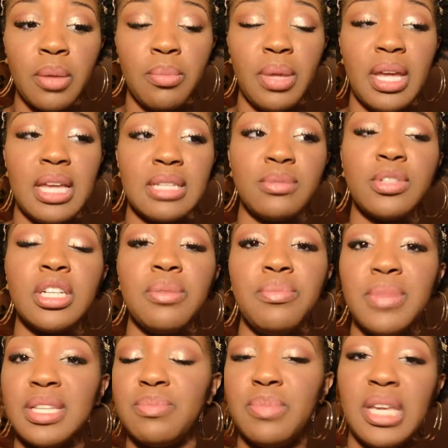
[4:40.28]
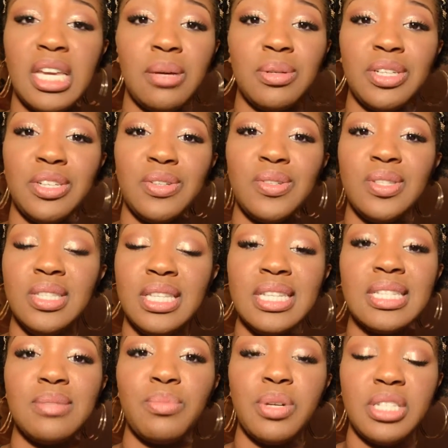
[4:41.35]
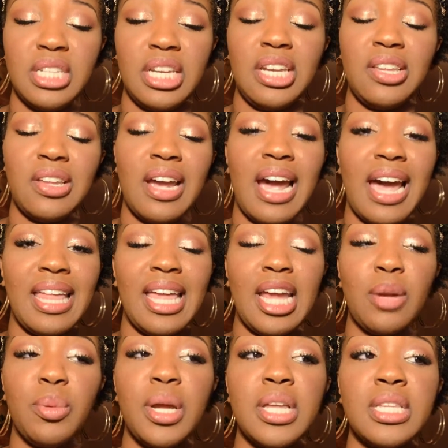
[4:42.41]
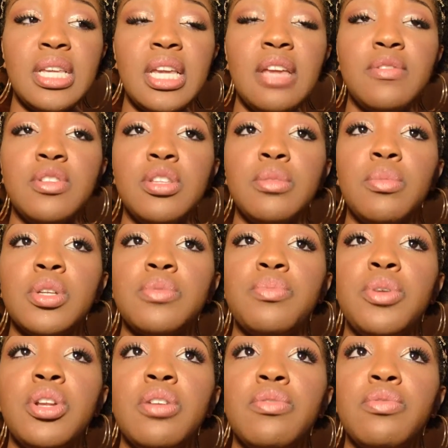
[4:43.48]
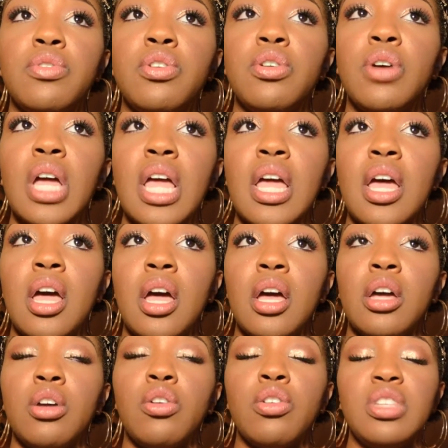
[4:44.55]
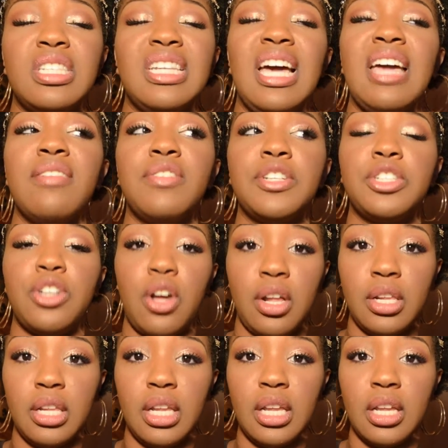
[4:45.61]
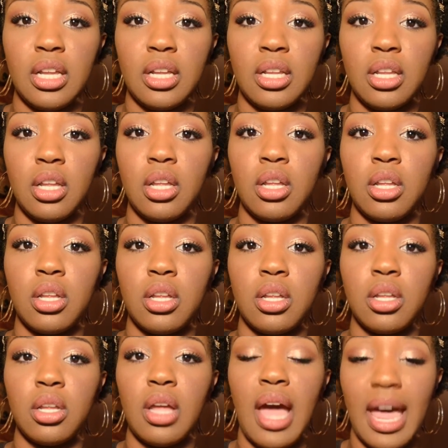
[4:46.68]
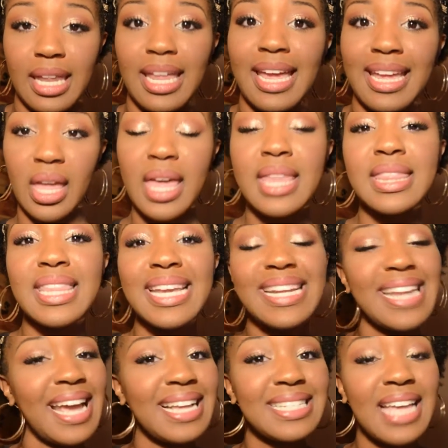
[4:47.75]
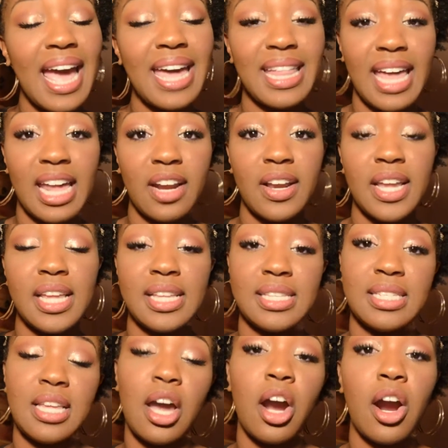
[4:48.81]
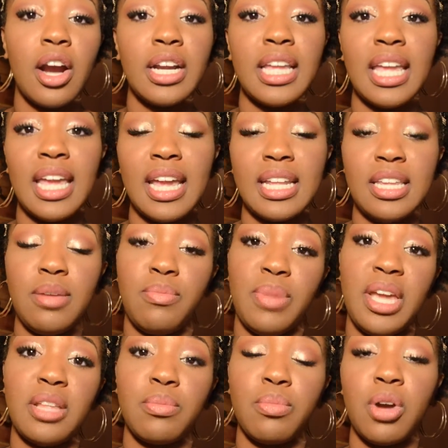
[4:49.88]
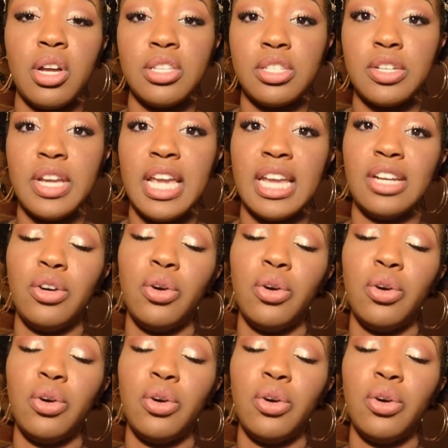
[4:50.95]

because I'm gonna miss being able to use this particular highlighter because it gives you the most beautiful Godiva chocolate highlight. The next highlighter is the Hard Candy Baked Bronzer in